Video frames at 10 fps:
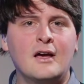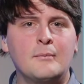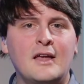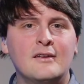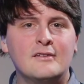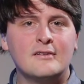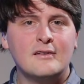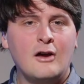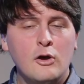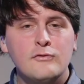And
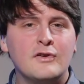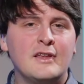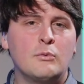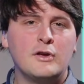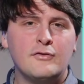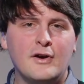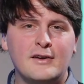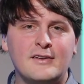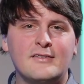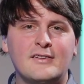hopefully what you've
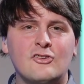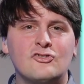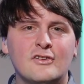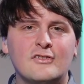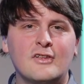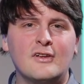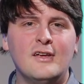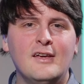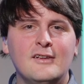heard in this session is that